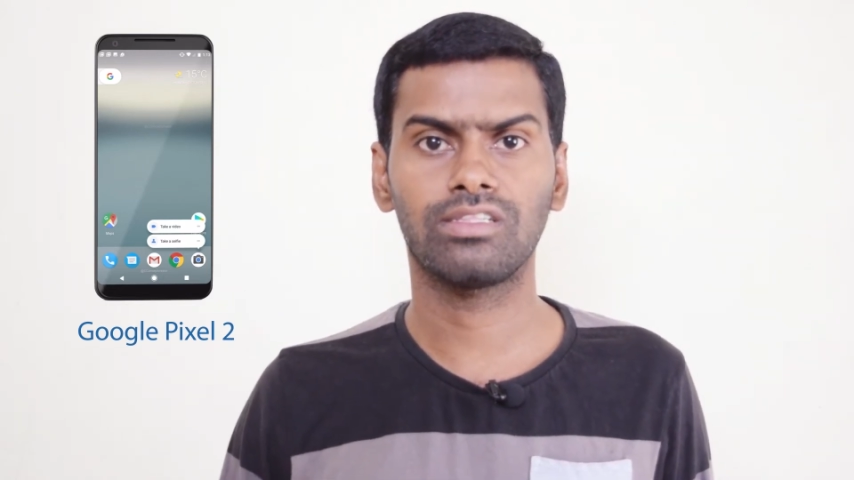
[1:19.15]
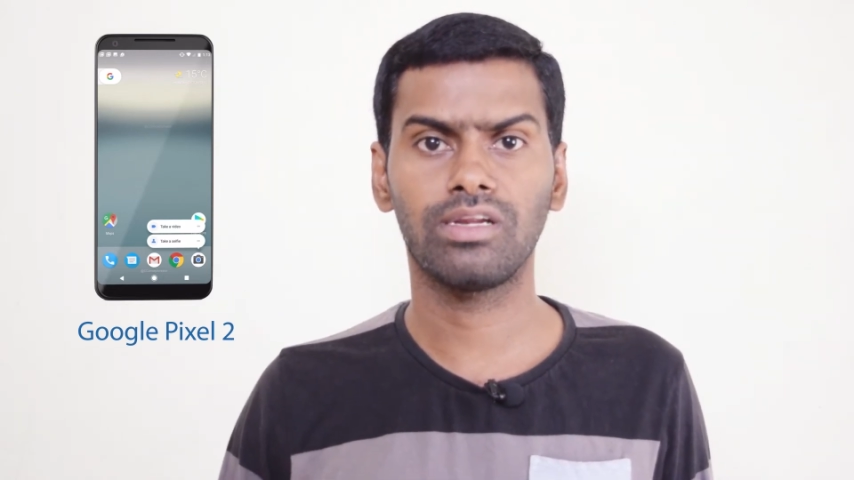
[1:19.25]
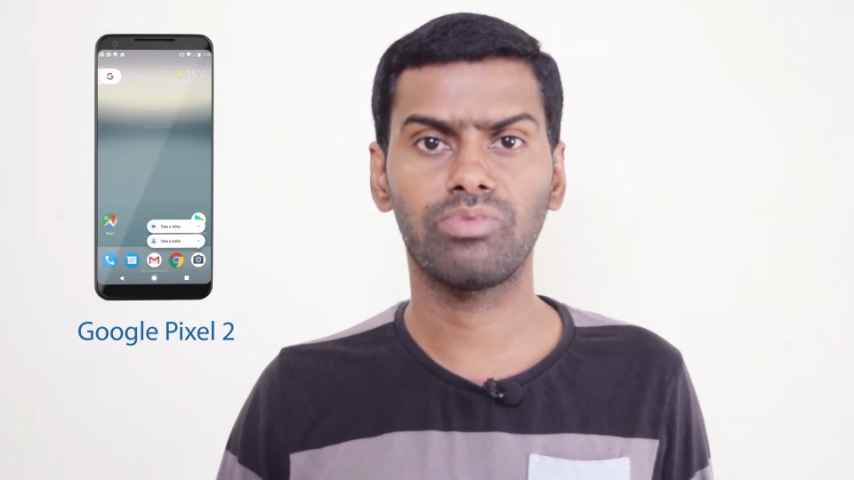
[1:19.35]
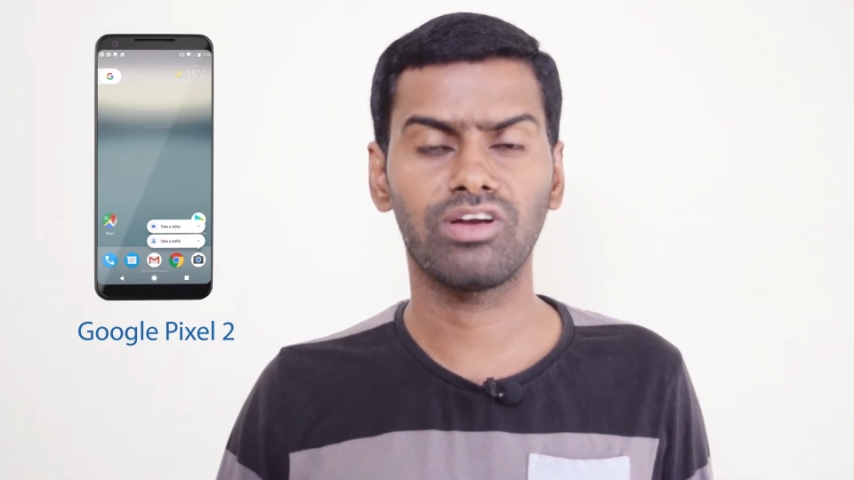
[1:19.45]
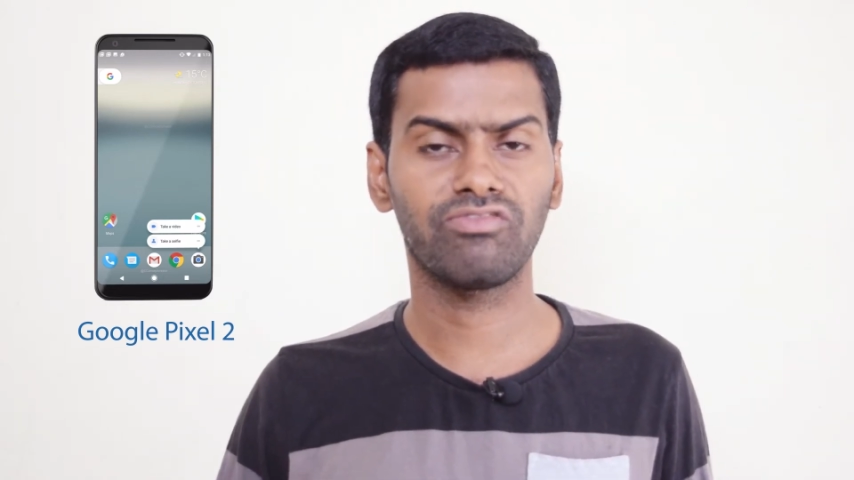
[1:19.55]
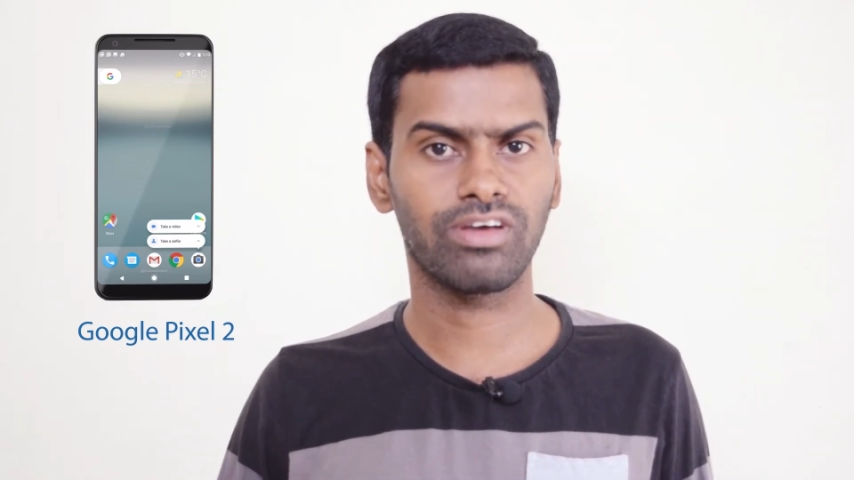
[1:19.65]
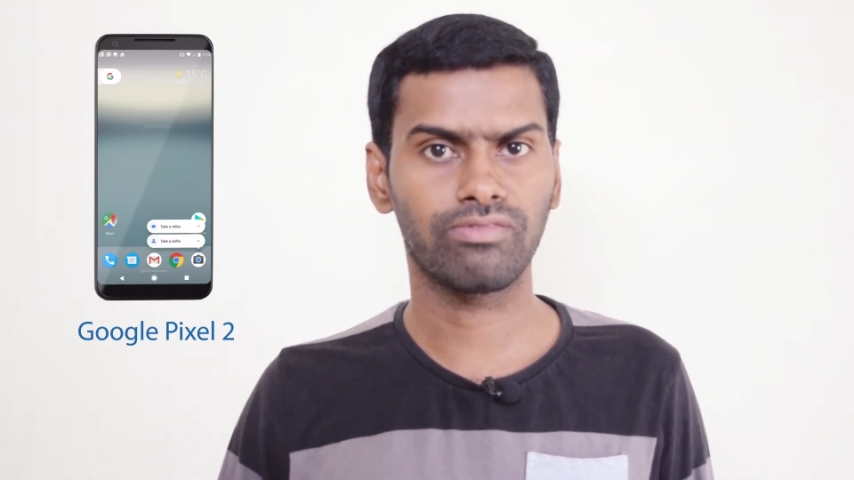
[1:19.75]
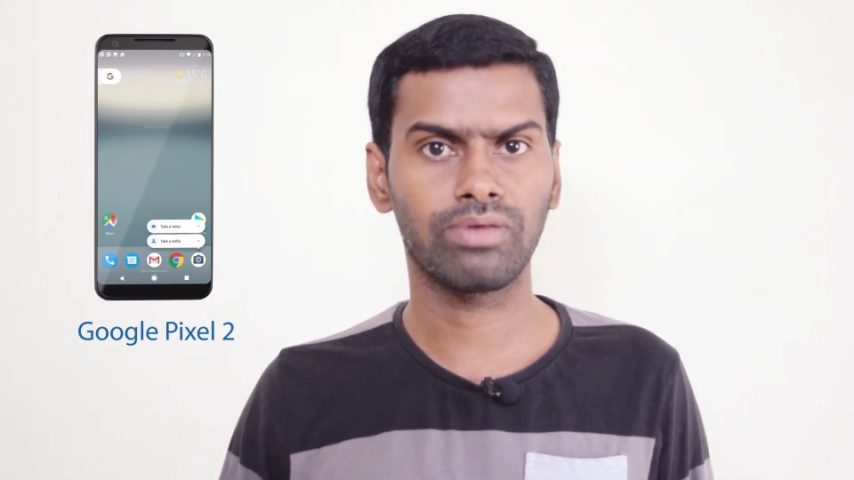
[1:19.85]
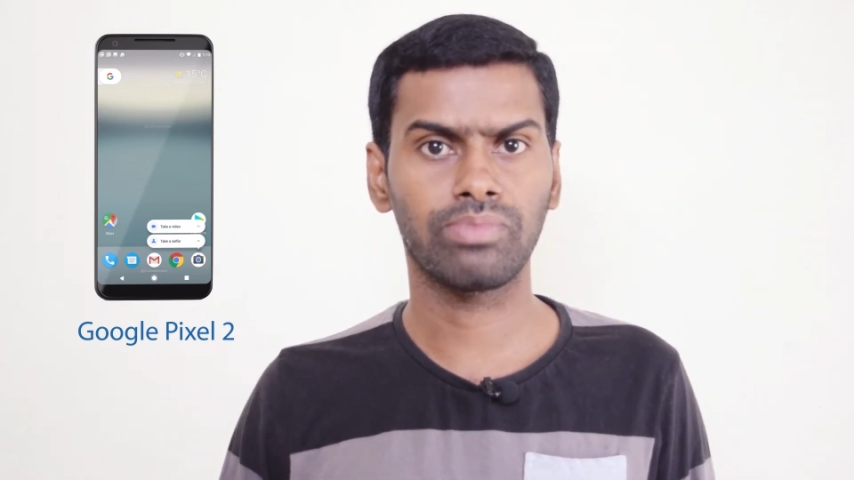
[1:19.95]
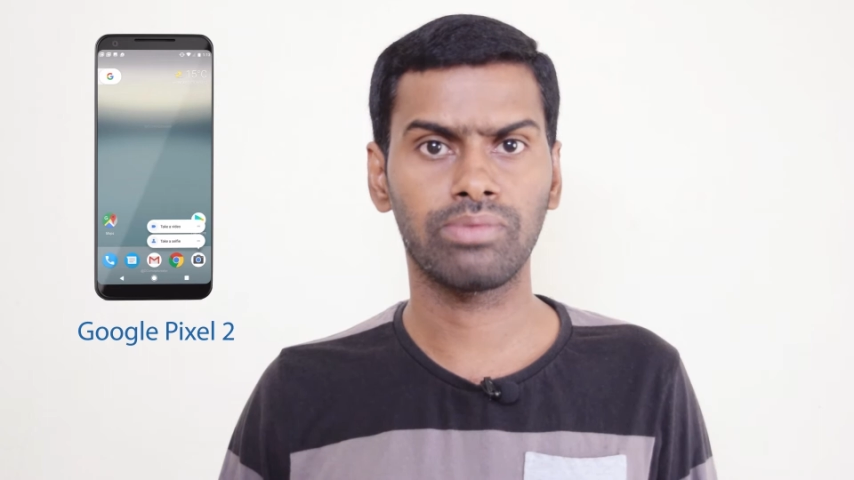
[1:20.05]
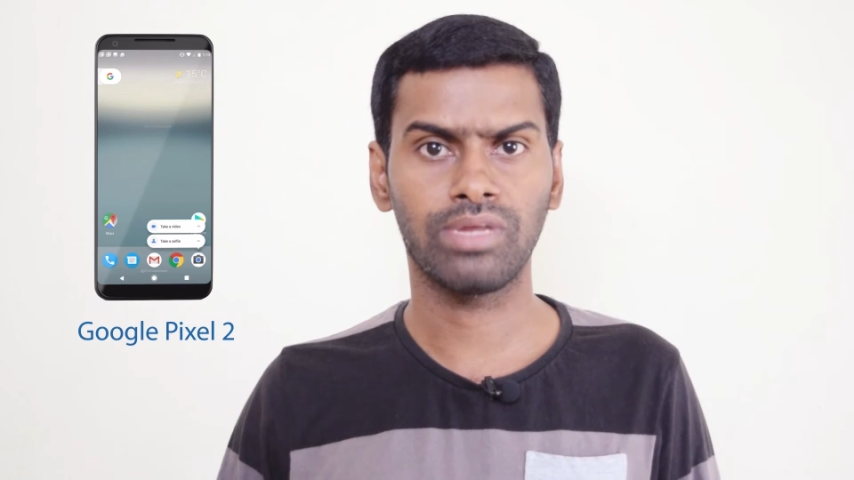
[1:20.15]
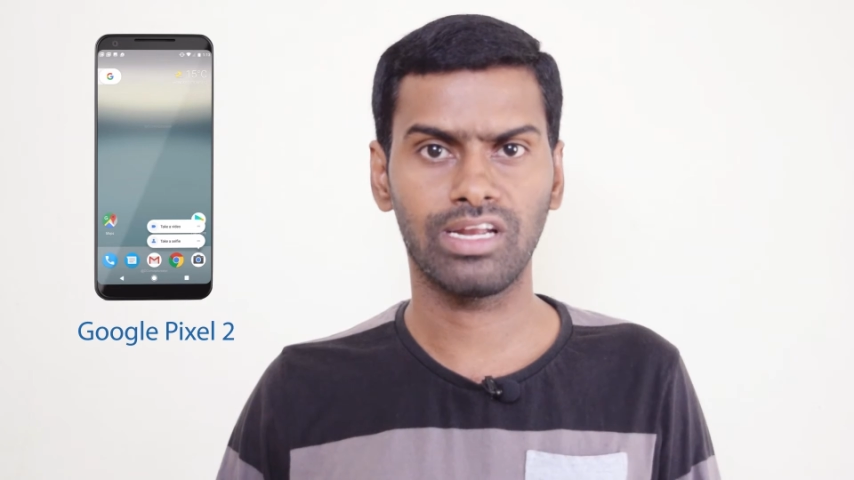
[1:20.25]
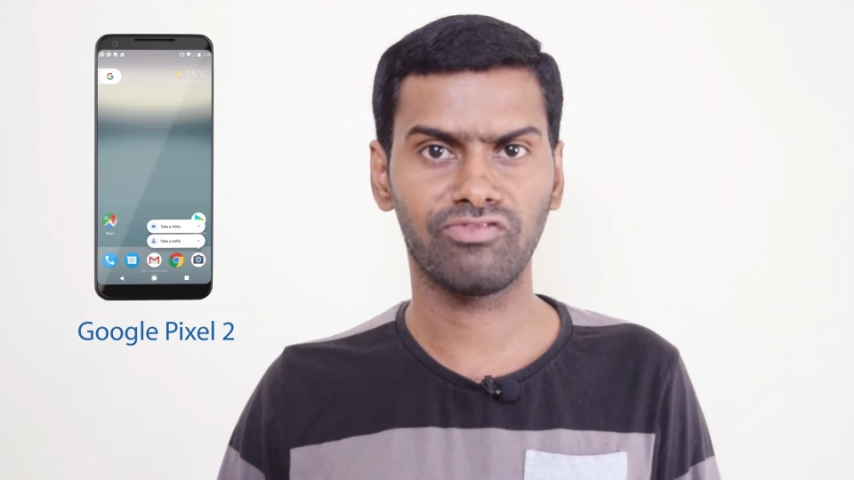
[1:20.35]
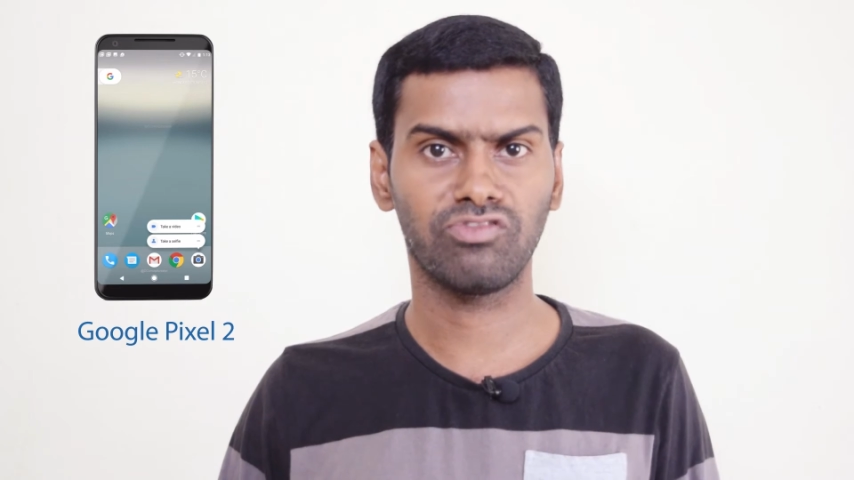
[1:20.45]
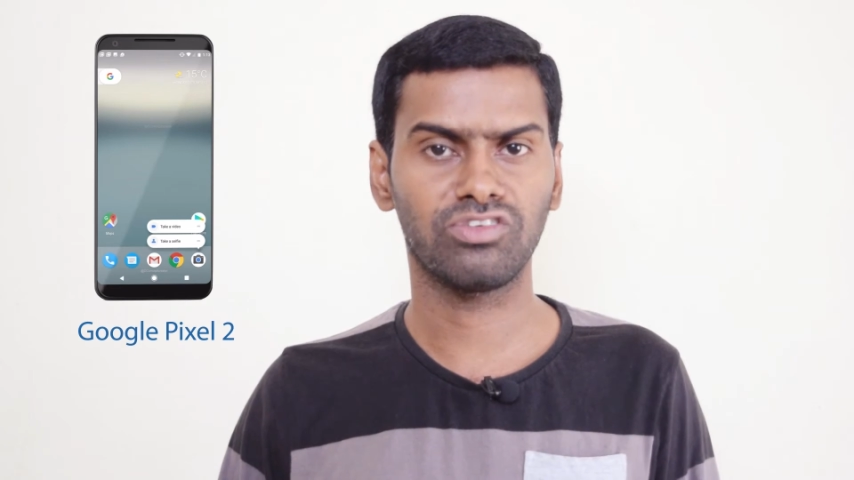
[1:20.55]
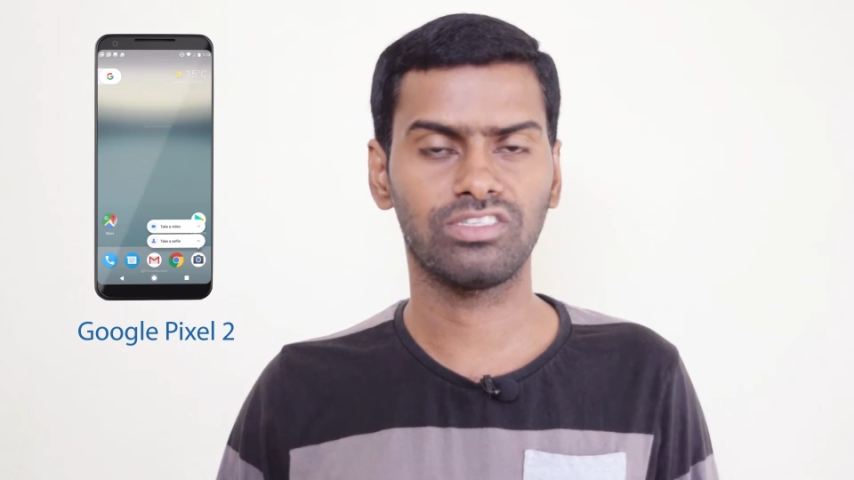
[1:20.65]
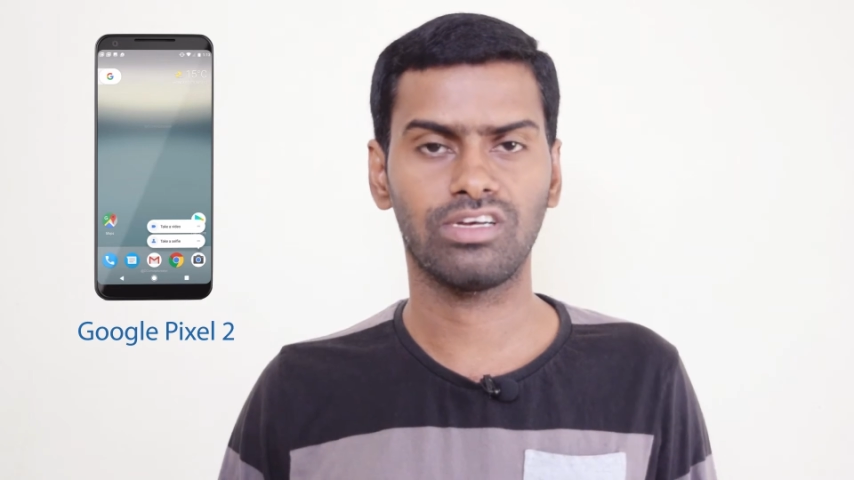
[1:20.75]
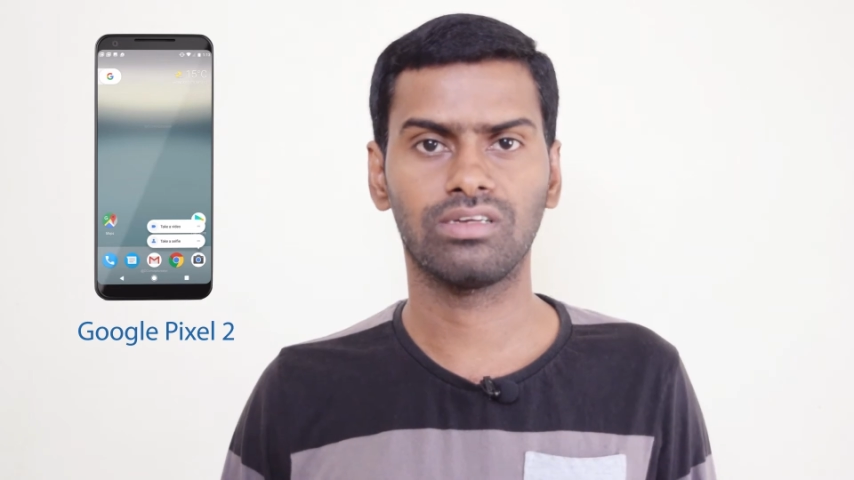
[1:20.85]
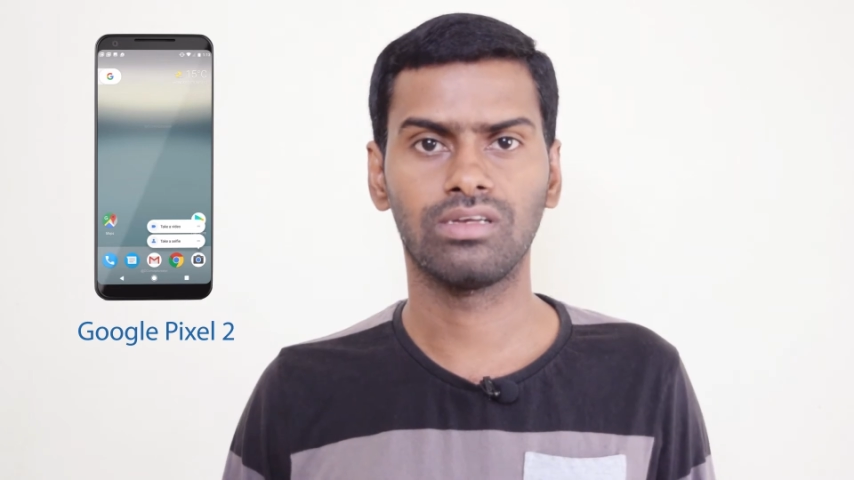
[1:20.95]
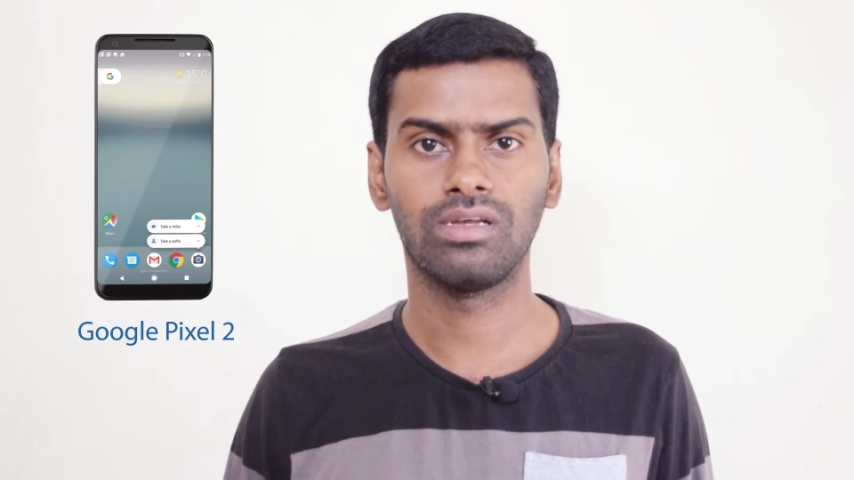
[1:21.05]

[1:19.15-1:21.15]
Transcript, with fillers: 3.5mm headphone jack.